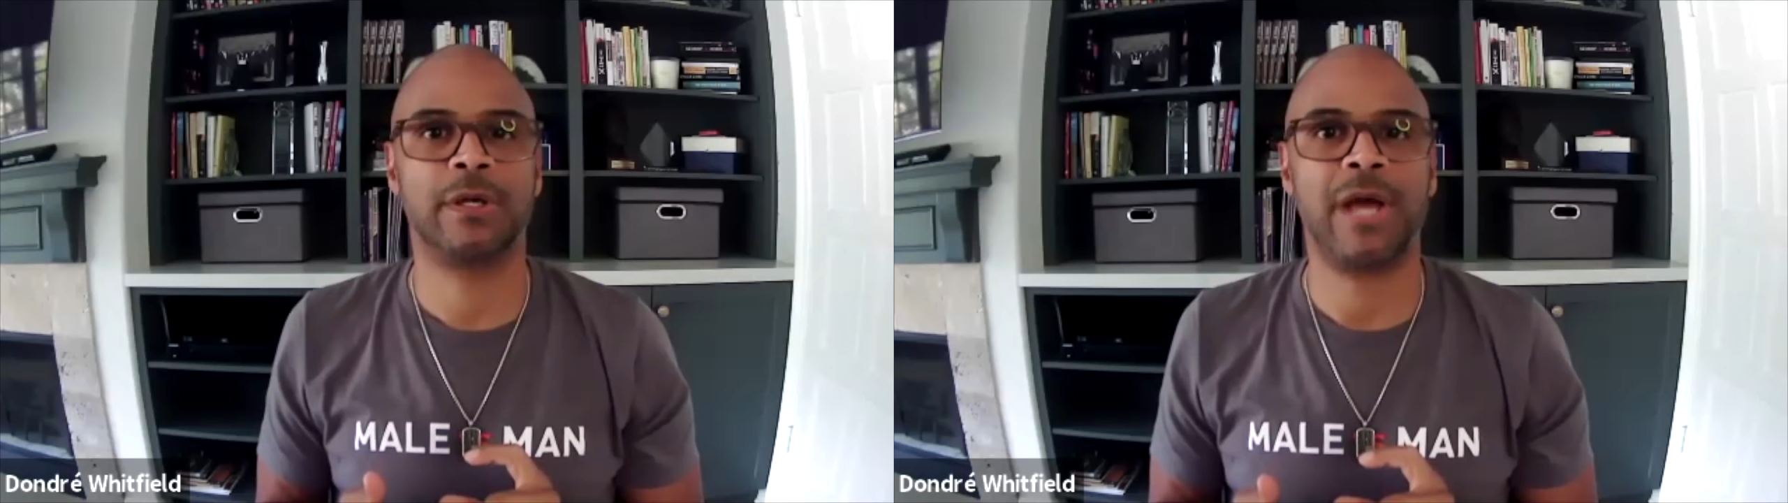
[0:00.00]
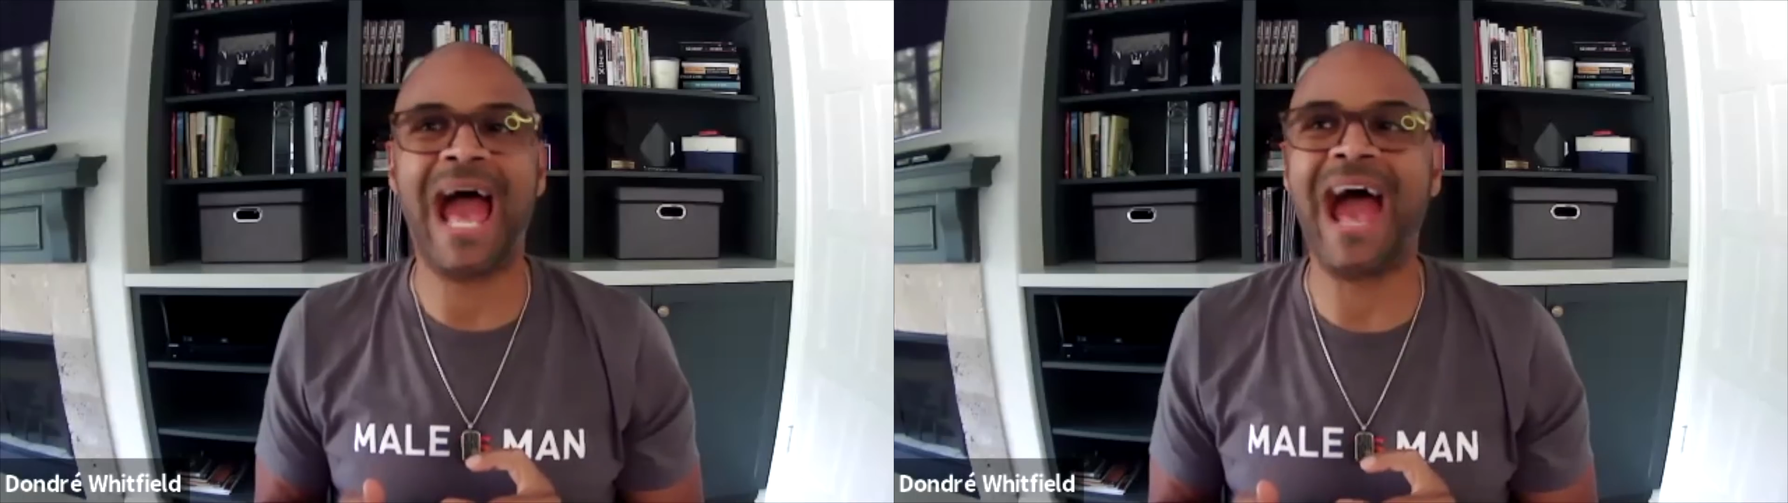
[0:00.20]

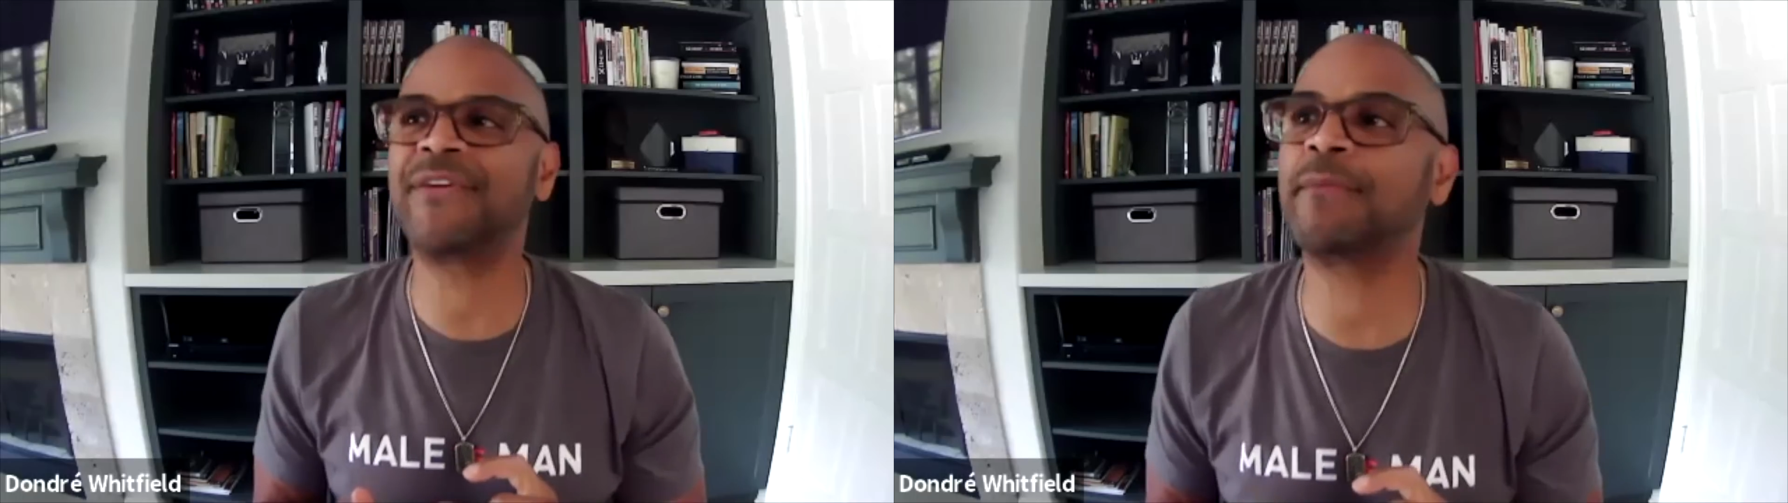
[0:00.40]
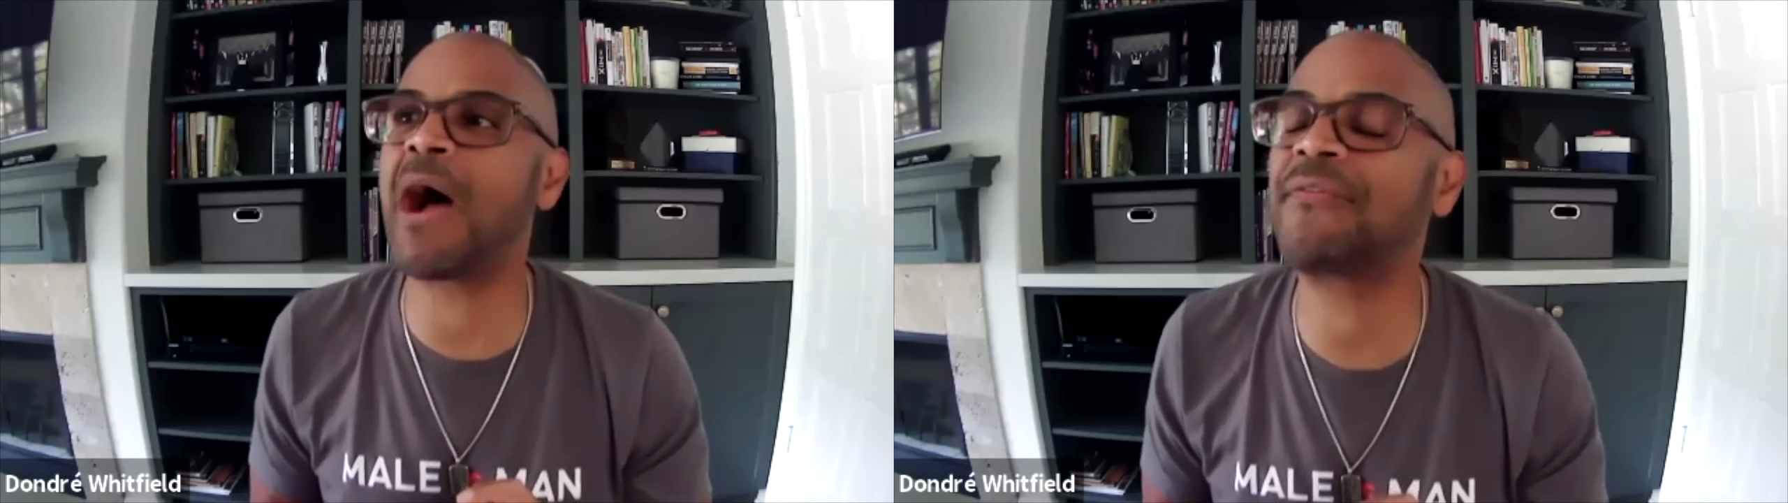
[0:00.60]

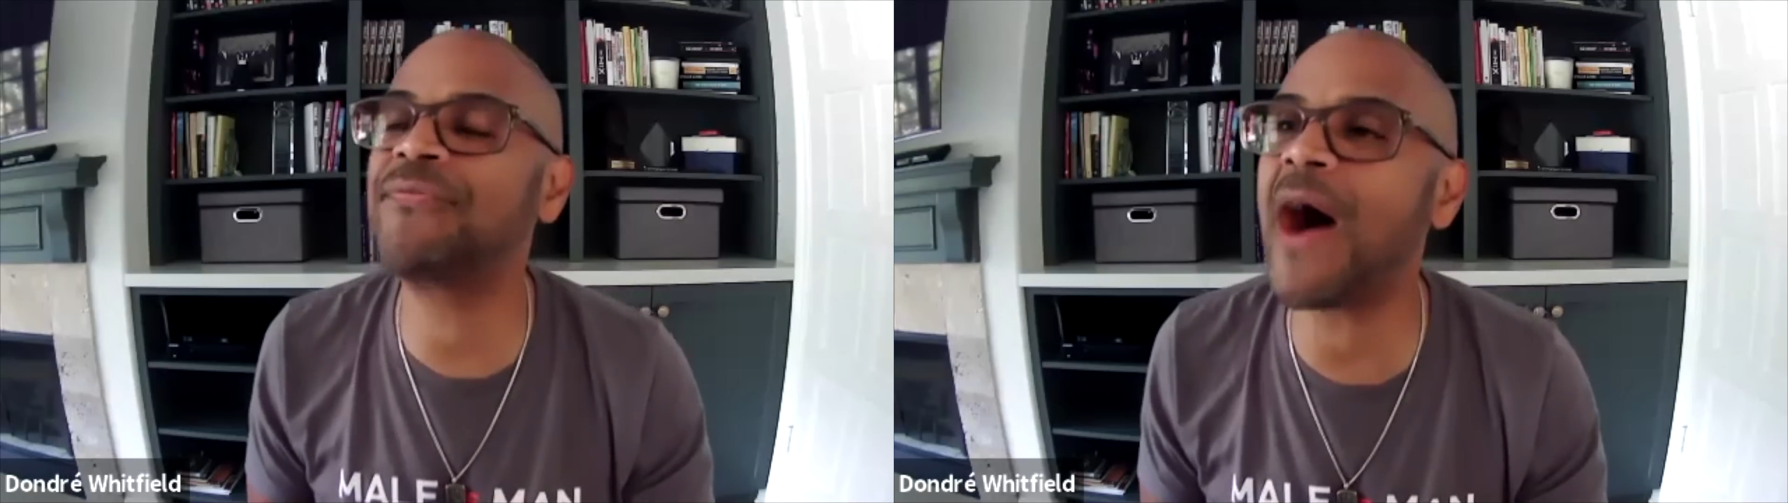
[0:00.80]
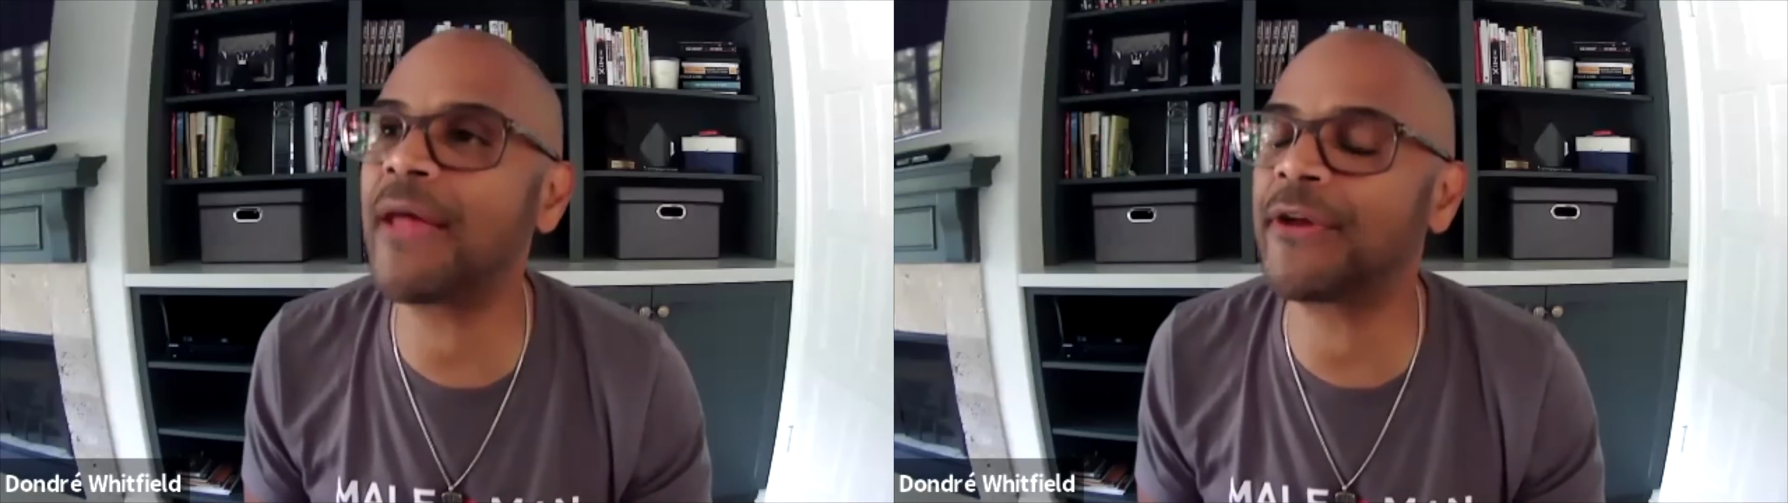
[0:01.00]
having my
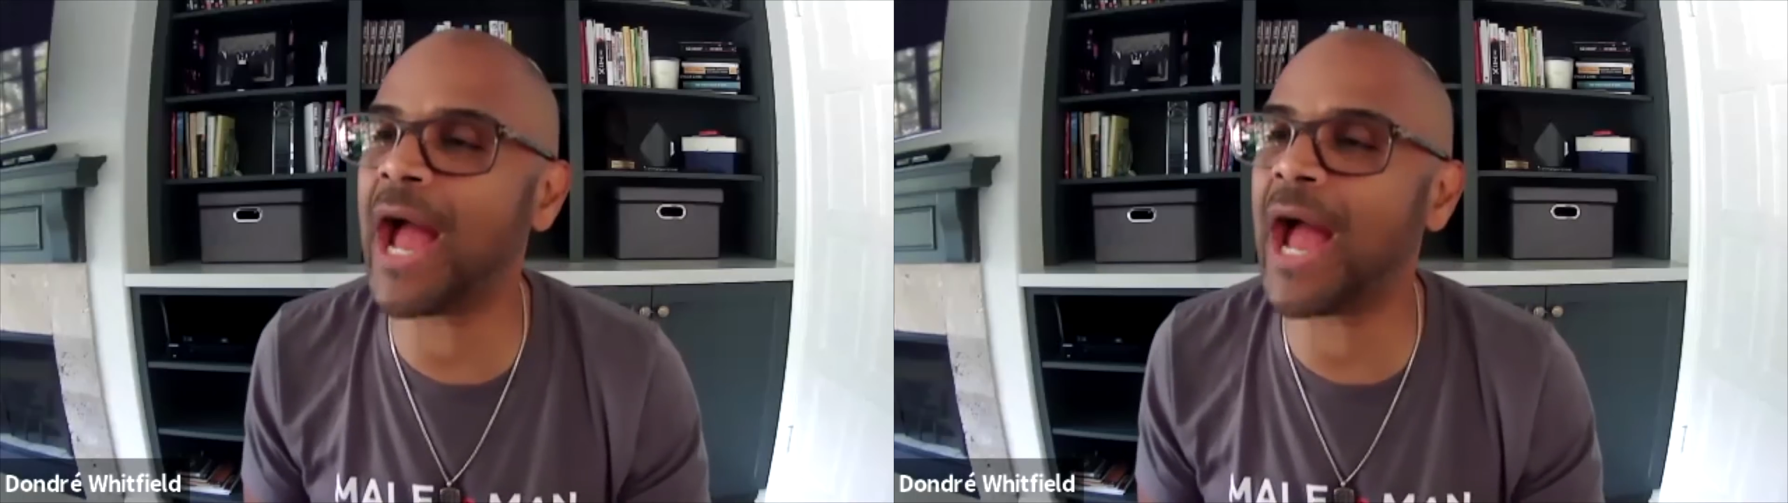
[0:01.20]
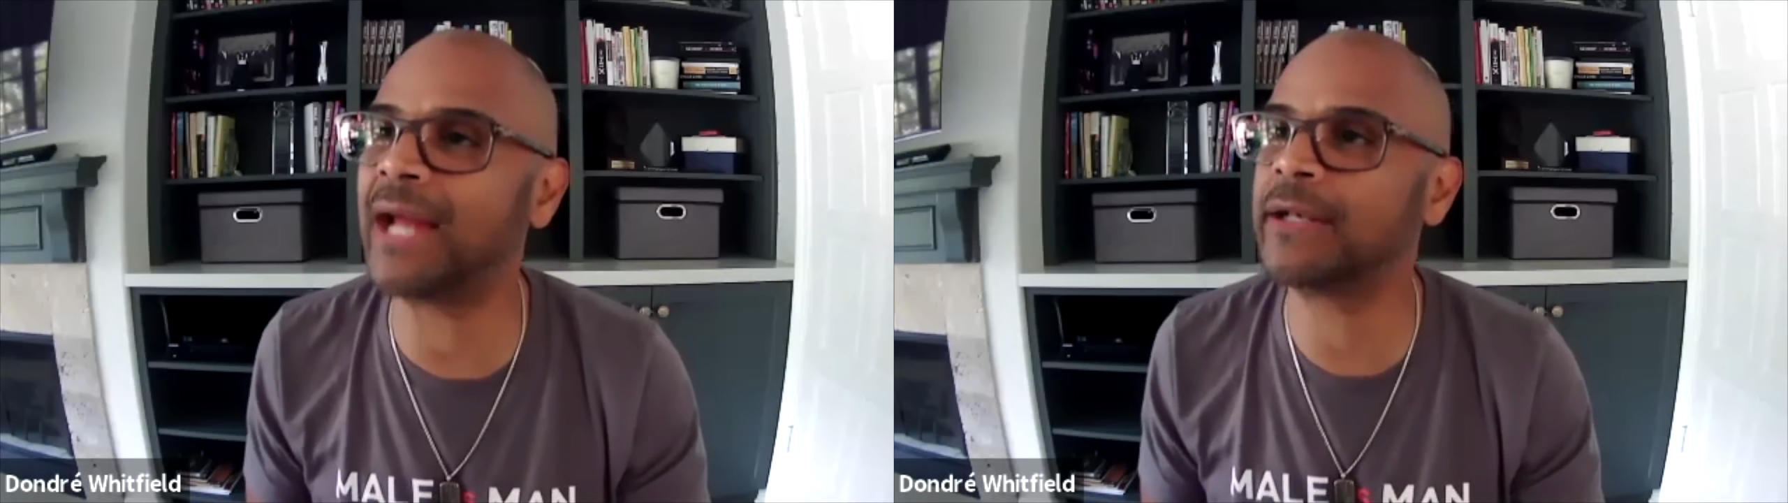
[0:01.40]
father
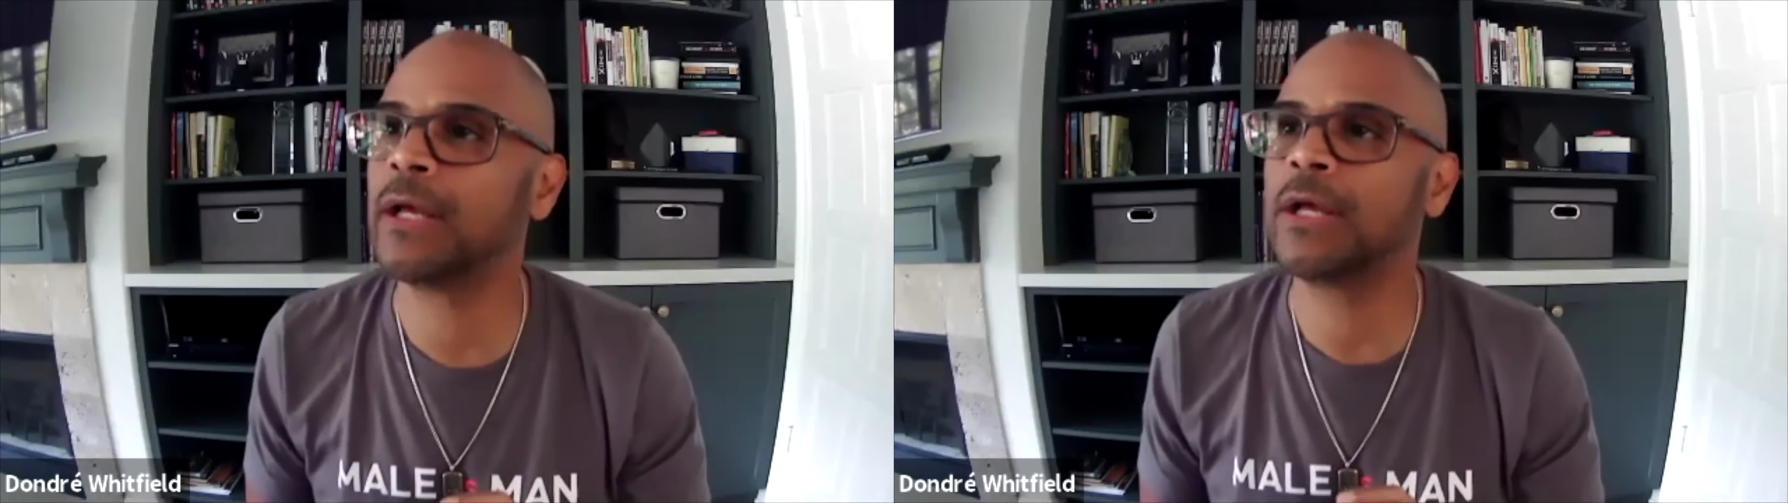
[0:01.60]
at